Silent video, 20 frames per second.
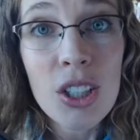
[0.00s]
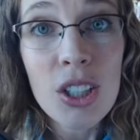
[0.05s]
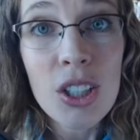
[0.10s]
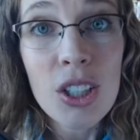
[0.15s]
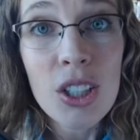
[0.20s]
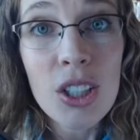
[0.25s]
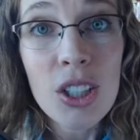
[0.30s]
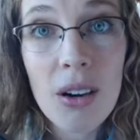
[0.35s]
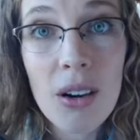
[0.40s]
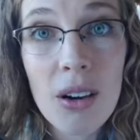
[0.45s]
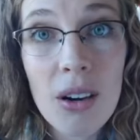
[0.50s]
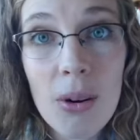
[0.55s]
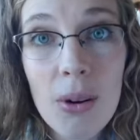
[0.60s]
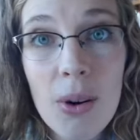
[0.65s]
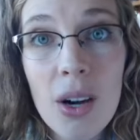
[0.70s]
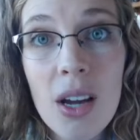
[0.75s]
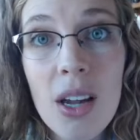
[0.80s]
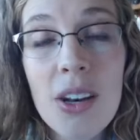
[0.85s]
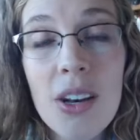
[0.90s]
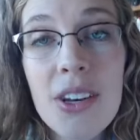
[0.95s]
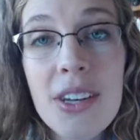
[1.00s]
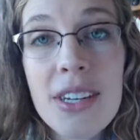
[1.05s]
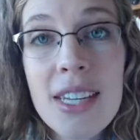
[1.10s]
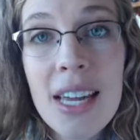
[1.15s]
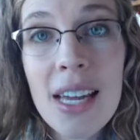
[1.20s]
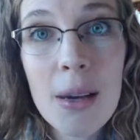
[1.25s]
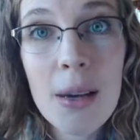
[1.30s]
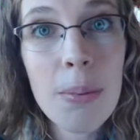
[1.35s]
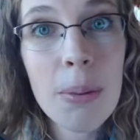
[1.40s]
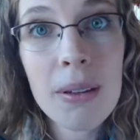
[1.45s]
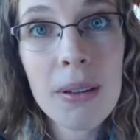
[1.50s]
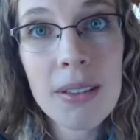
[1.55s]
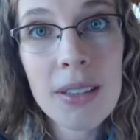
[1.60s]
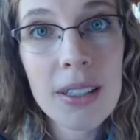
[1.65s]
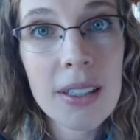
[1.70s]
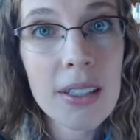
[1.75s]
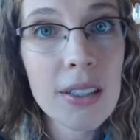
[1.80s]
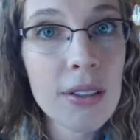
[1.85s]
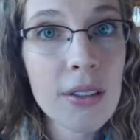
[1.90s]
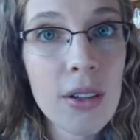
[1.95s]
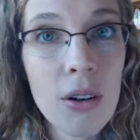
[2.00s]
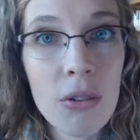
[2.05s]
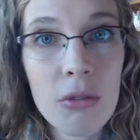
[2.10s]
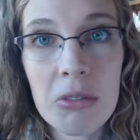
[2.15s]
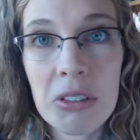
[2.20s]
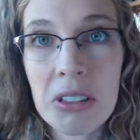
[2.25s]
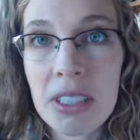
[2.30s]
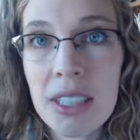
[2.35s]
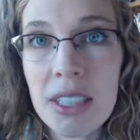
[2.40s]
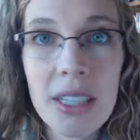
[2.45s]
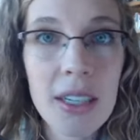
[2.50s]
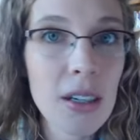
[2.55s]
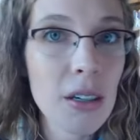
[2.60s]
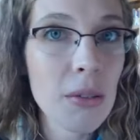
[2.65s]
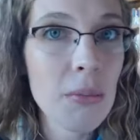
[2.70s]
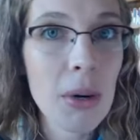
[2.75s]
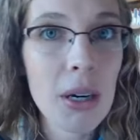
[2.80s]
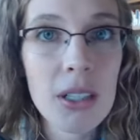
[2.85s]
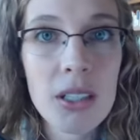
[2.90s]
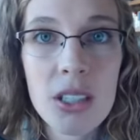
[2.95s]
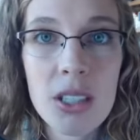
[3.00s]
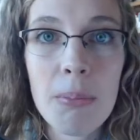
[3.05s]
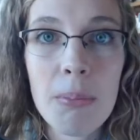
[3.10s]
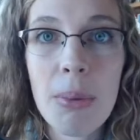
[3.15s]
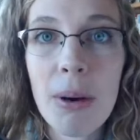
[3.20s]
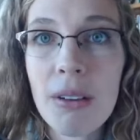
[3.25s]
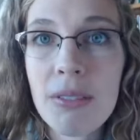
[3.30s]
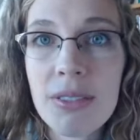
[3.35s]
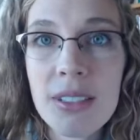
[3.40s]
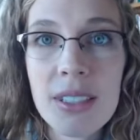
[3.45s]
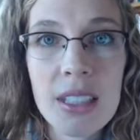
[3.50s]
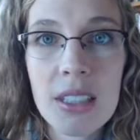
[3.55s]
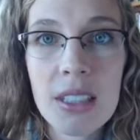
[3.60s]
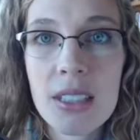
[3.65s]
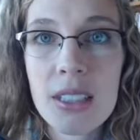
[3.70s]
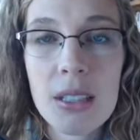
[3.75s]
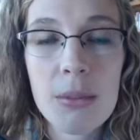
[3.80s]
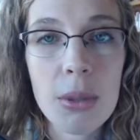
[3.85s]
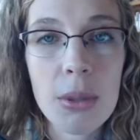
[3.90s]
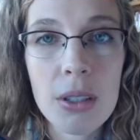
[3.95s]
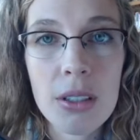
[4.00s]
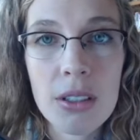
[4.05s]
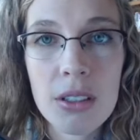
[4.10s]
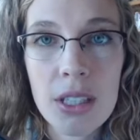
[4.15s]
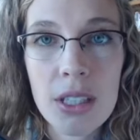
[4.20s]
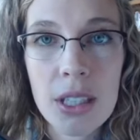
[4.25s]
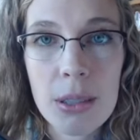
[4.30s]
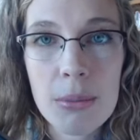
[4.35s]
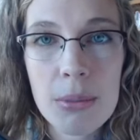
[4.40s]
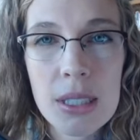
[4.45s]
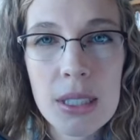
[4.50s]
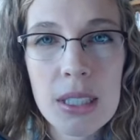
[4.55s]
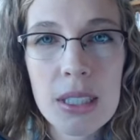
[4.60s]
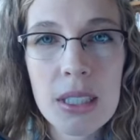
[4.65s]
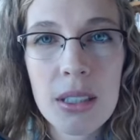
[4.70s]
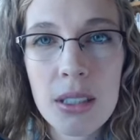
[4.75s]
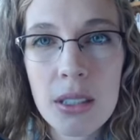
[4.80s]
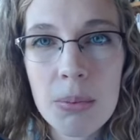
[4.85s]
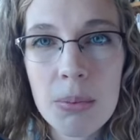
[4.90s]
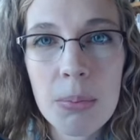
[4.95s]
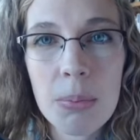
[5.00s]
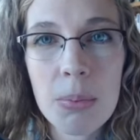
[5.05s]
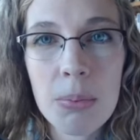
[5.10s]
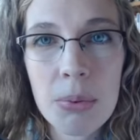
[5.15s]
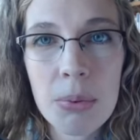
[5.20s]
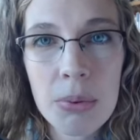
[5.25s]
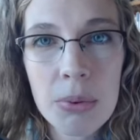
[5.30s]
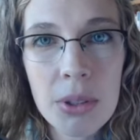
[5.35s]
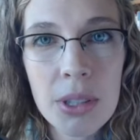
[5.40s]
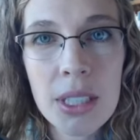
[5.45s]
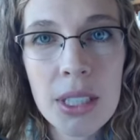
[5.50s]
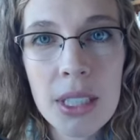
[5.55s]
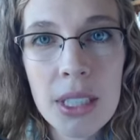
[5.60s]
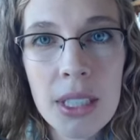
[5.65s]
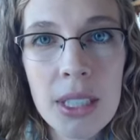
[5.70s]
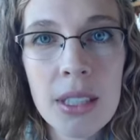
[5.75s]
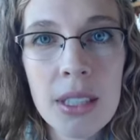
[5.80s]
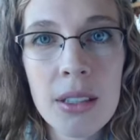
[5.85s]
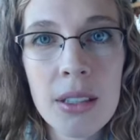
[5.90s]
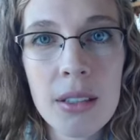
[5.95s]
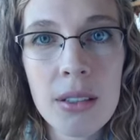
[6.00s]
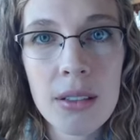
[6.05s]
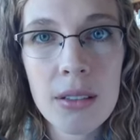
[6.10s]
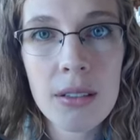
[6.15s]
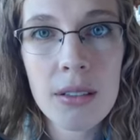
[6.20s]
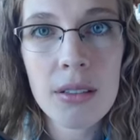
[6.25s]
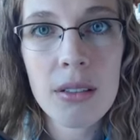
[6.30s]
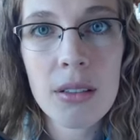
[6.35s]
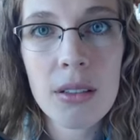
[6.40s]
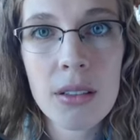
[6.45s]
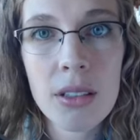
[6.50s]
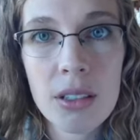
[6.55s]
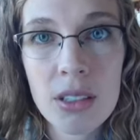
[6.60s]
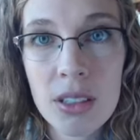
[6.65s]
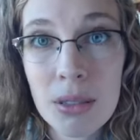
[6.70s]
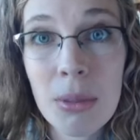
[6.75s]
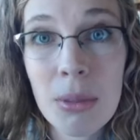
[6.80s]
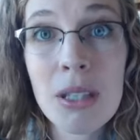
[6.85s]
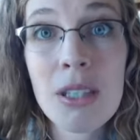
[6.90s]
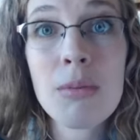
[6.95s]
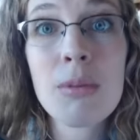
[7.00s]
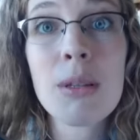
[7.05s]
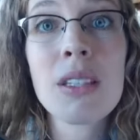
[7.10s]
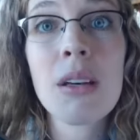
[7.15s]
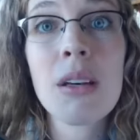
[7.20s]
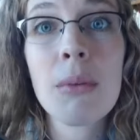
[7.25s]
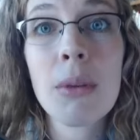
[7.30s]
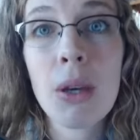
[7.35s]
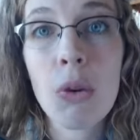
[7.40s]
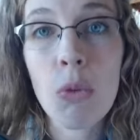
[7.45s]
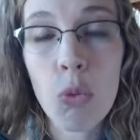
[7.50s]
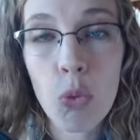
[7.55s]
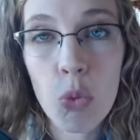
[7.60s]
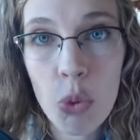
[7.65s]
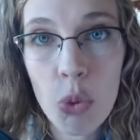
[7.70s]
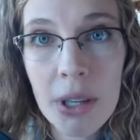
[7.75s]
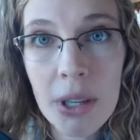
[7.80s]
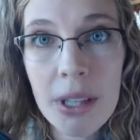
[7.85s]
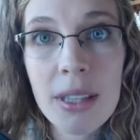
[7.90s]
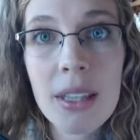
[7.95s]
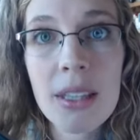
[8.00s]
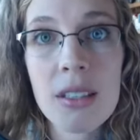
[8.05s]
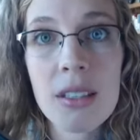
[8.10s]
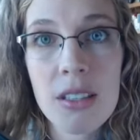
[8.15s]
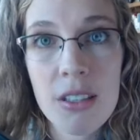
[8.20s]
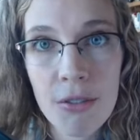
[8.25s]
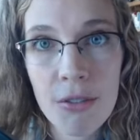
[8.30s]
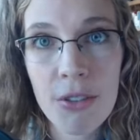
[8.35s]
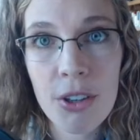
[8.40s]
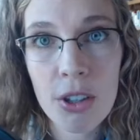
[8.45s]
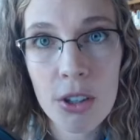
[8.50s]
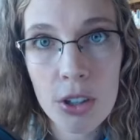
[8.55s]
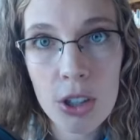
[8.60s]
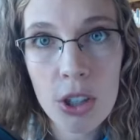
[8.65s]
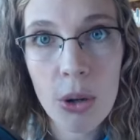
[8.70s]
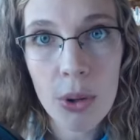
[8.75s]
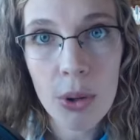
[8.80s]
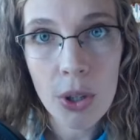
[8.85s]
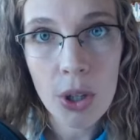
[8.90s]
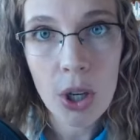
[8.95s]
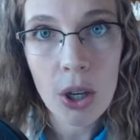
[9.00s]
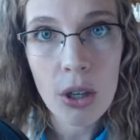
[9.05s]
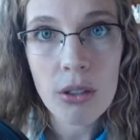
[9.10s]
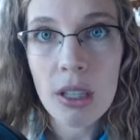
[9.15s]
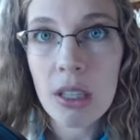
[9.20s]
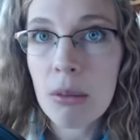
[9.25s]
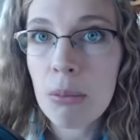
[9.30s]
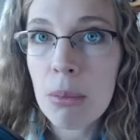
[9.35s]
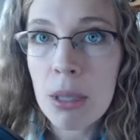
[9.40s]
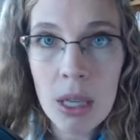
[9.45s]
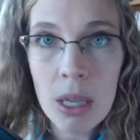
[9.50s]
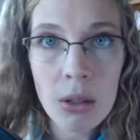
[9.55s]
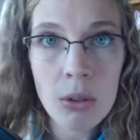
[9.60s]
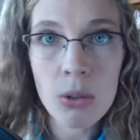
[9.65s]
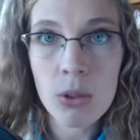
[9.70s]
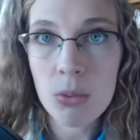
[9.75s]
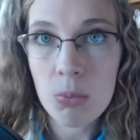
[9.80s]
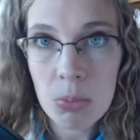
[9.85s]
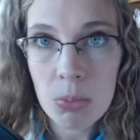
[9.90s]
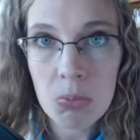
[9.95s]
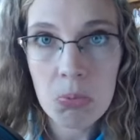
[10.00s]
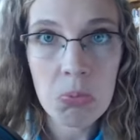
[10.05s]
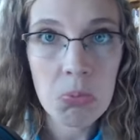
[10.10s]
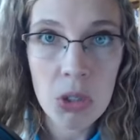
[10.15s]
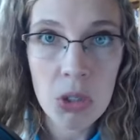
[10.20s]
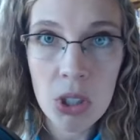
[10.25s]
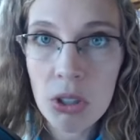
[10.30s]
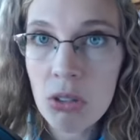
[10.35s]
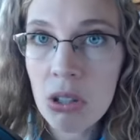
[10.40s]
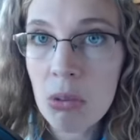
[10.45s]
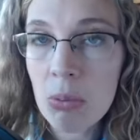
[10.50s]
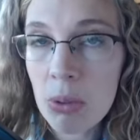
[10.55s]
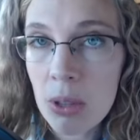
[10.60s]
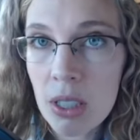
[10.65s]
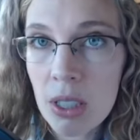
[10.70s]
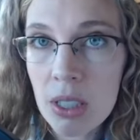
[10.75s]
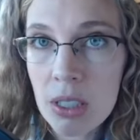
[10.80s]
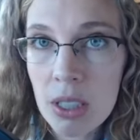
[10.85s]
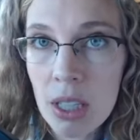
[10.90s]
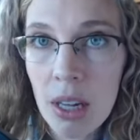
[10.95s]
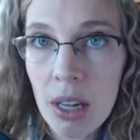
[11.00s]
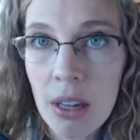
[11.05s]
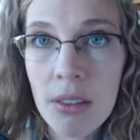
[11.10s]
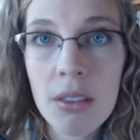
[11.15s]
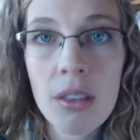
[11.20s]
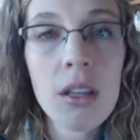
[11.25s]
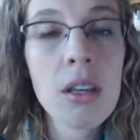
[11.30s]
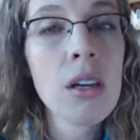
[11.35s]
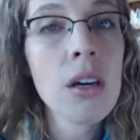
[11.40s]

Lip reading: So typically, you don't really hear much above 60 milligrams. It's pretty, there must be something really severe going on. Like me, I was nearly bleeding to death.